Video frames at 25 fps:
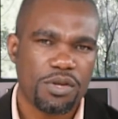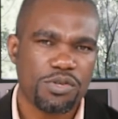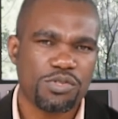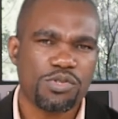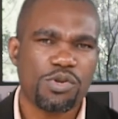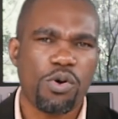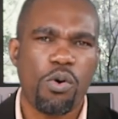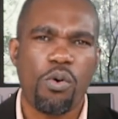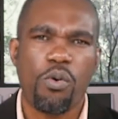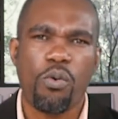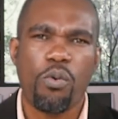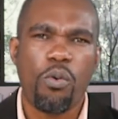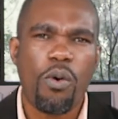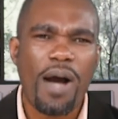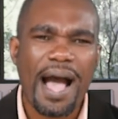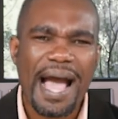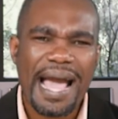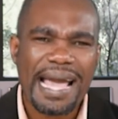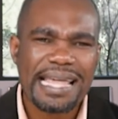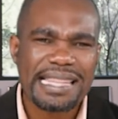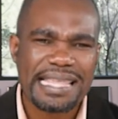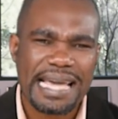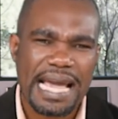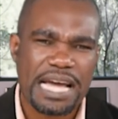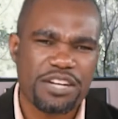So,
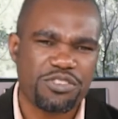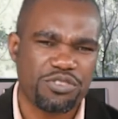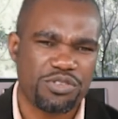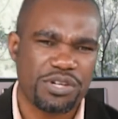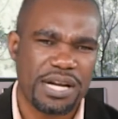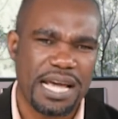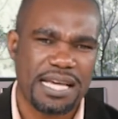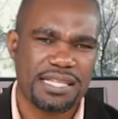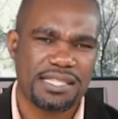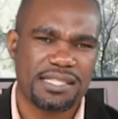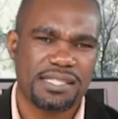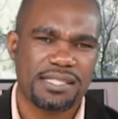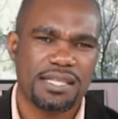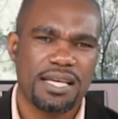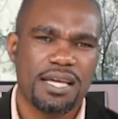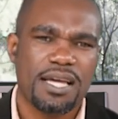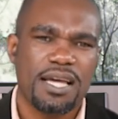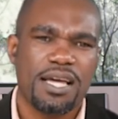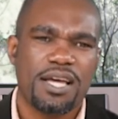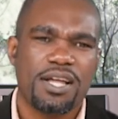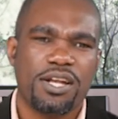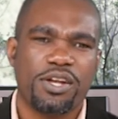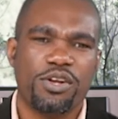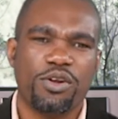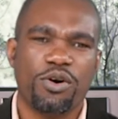why the address?
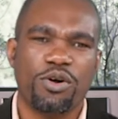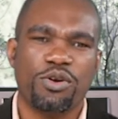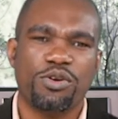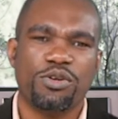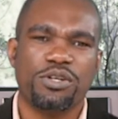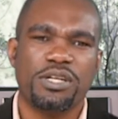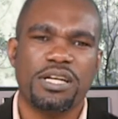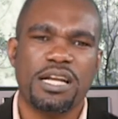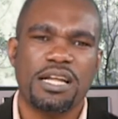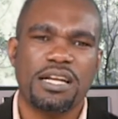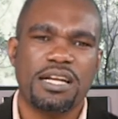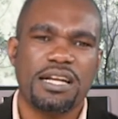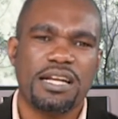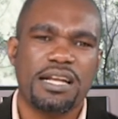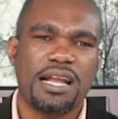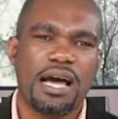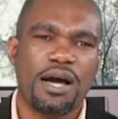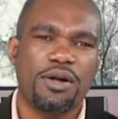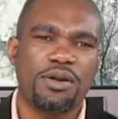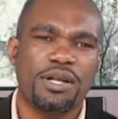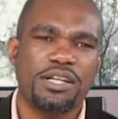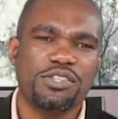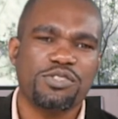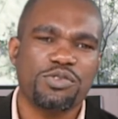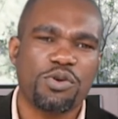No,
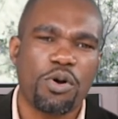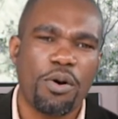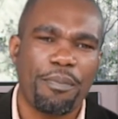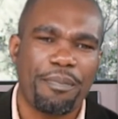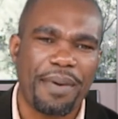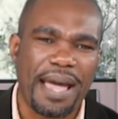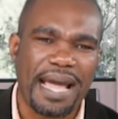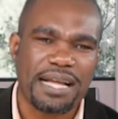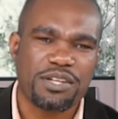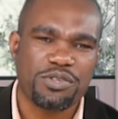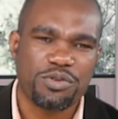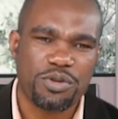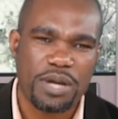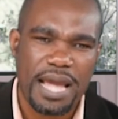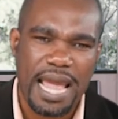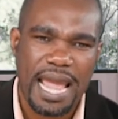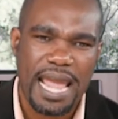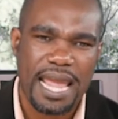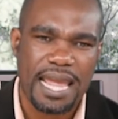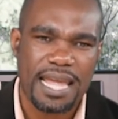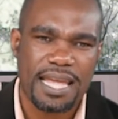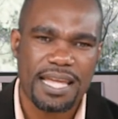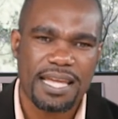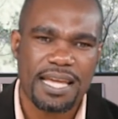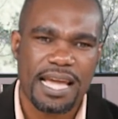now let's go back to
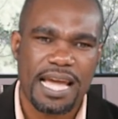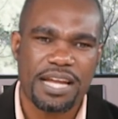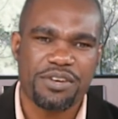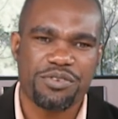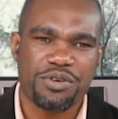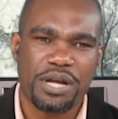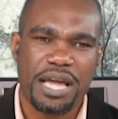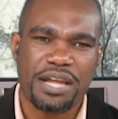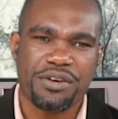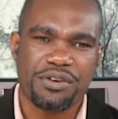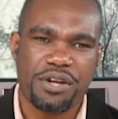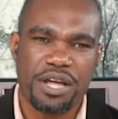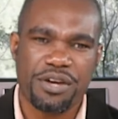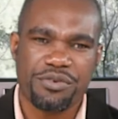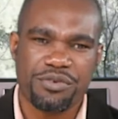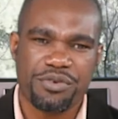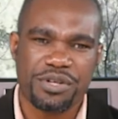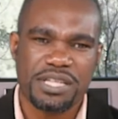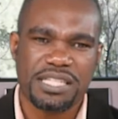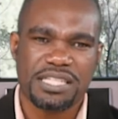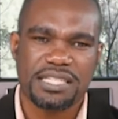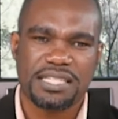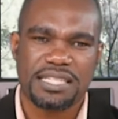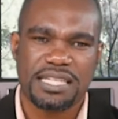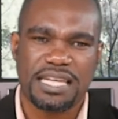A and, and, and
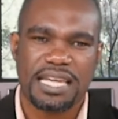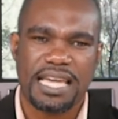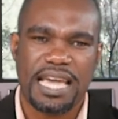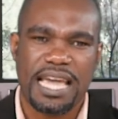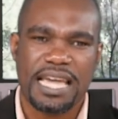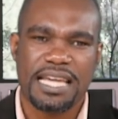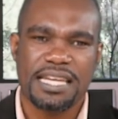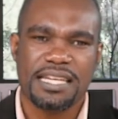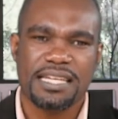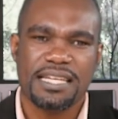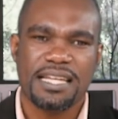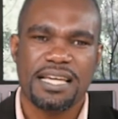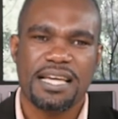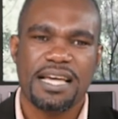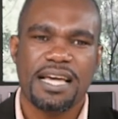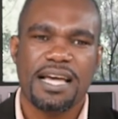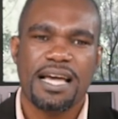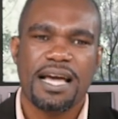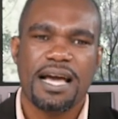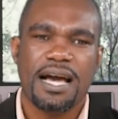read it again.